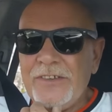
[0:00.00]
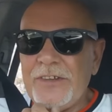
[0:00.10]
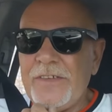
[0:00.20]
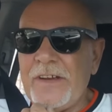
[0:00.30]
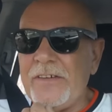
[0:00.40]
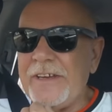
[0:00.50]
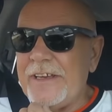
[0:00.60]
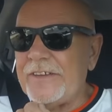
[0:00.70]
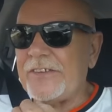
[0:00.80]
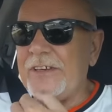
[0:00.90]
So there he
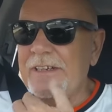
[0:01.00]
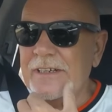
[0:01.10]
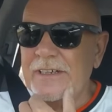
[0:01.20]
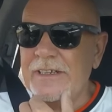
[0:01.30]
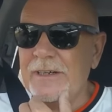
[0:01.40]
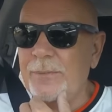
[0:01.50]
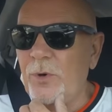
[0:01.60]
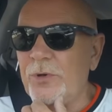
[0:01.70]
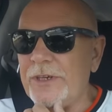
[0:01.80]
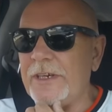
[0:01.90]
is.
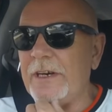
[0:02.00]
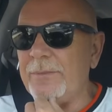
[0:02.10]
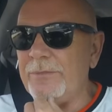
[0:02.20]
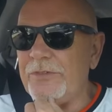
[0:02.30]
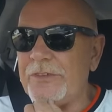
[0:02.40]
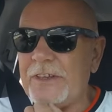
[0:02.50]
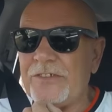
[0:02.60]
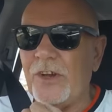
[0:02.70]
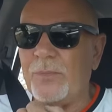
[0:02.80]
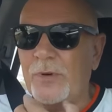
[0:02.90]
Morning comes, there's
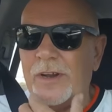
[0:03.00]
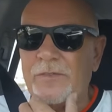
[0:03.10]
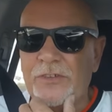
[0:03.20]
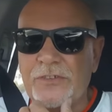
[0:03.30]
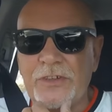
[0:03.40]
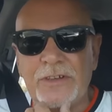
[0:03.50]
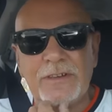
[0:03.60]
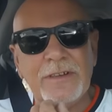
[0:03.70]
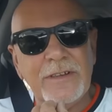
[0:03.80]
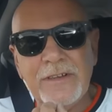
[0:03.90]
no breakfast at
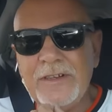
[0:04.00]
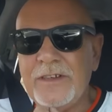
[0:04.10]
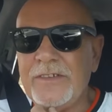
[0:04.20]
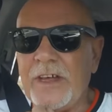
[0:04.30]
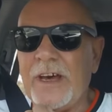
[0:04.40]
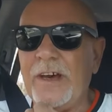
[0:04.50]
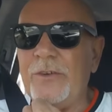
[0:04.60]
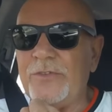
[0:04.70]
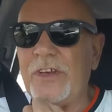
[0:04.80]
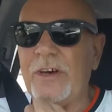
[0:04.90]
that
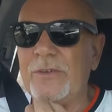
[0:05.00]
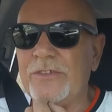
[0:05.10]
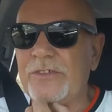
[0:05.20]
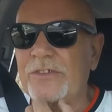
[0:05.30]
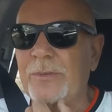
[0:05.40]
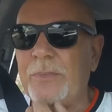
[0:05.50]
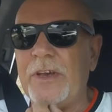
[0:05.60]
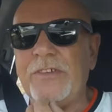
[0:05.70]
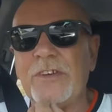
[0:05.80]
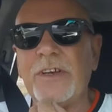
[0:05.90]
hotel, it's just a
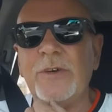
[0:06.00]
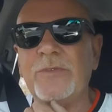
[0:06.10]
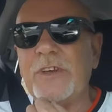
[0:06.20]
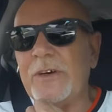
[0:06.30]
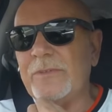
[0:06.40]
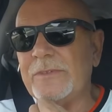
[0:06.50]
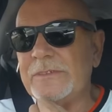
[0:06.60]
basic hotel.